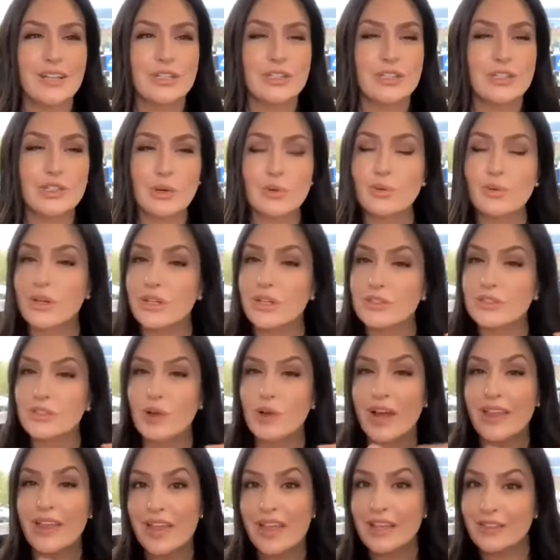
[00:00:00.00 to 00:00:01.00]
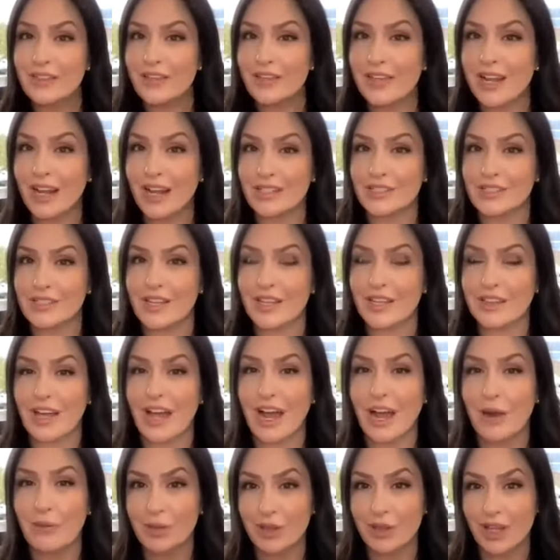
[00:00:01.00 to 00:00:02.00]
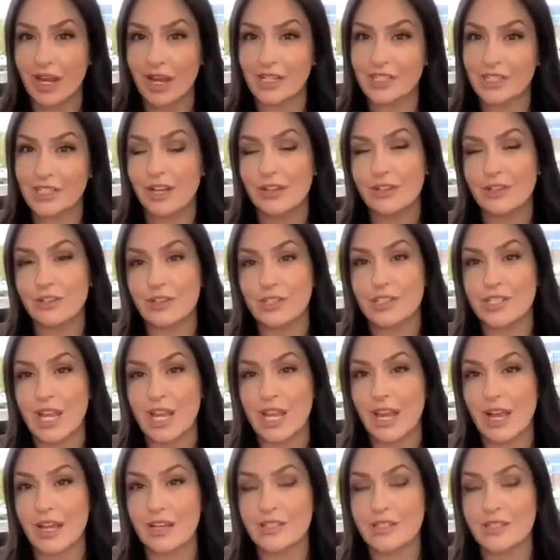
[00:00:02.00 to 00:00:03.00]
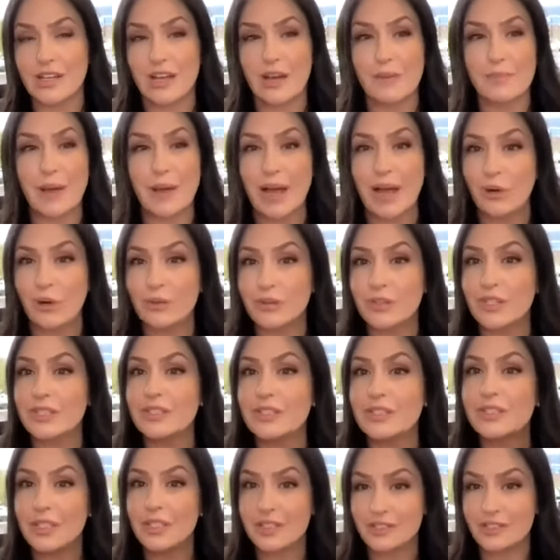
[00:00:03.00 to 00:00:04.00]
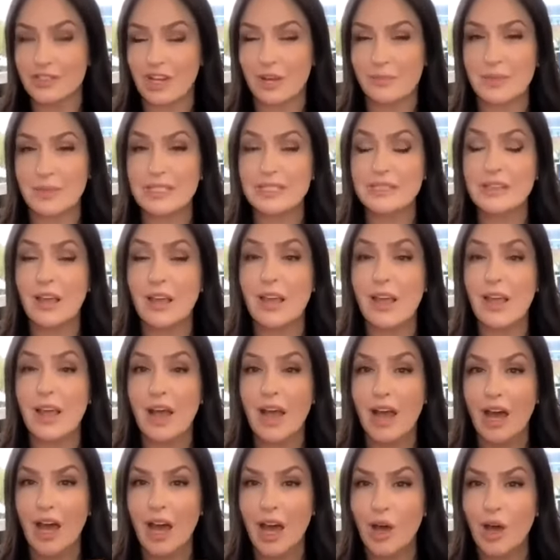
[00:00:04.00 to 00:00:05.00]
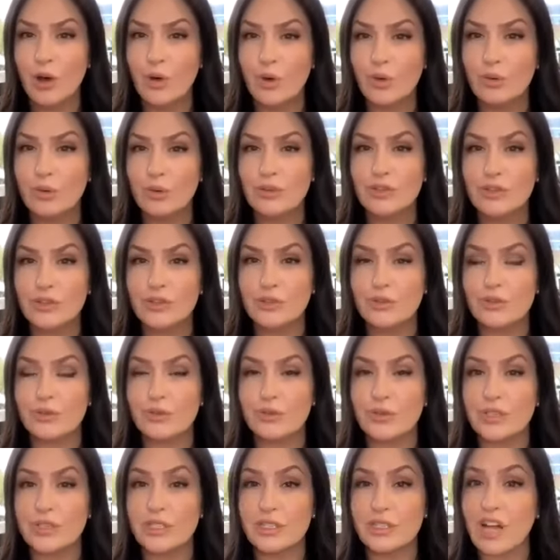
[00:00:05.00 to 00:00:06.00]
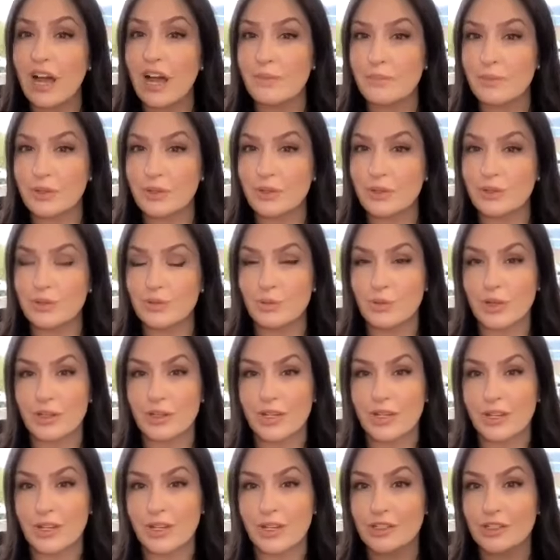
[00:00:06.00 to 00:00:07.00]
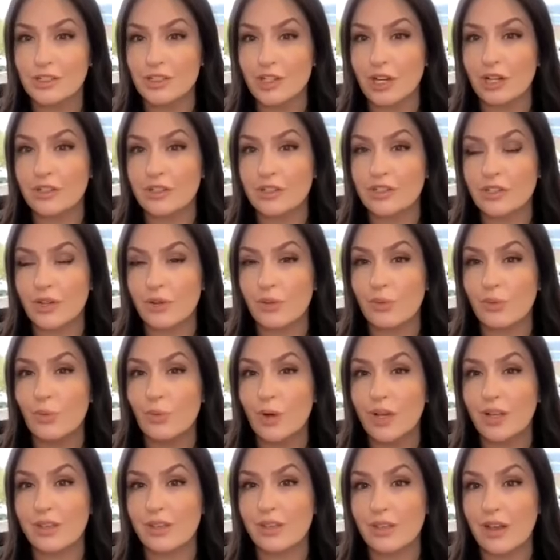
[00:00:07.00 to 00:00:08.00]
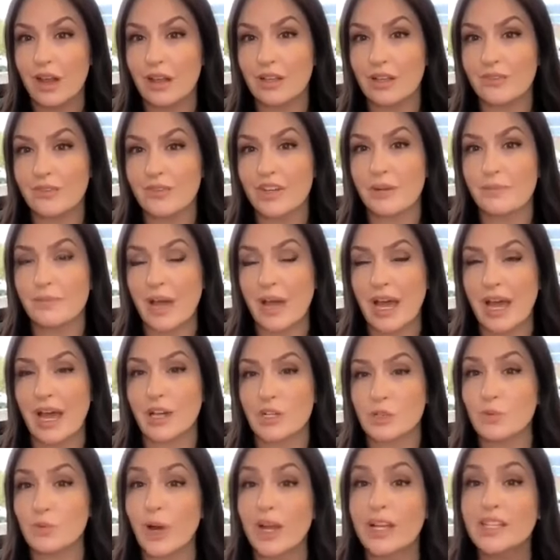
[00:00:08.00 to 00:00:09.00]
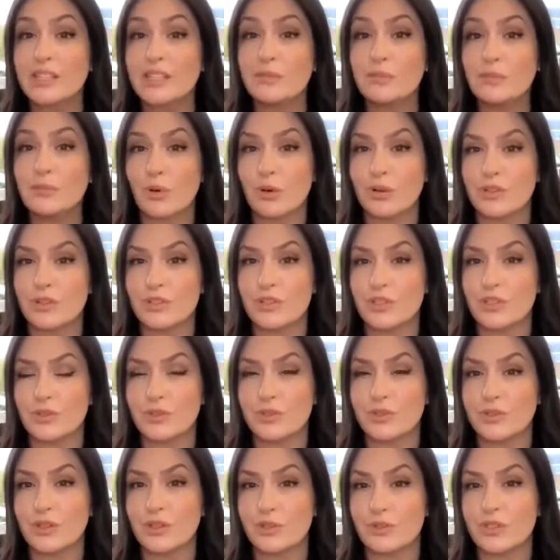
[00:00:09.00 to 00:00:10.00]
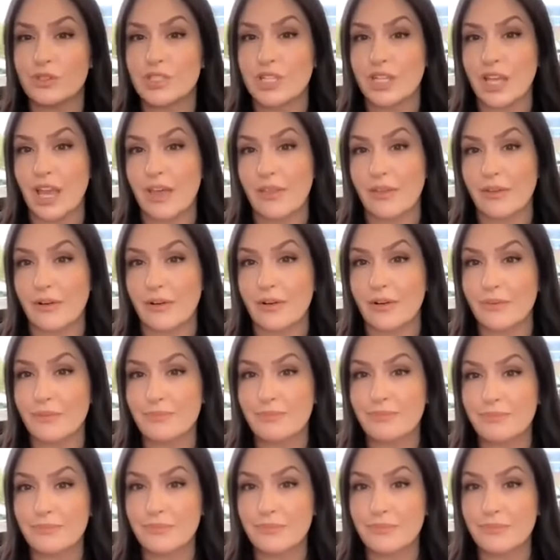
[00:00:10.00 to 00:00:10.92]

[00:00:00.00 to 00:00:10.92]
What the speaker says: So I think the next thing that I would like to understand about this system is how do the topicals work in conjunction with the Alavida patch? Why is it important to use those together?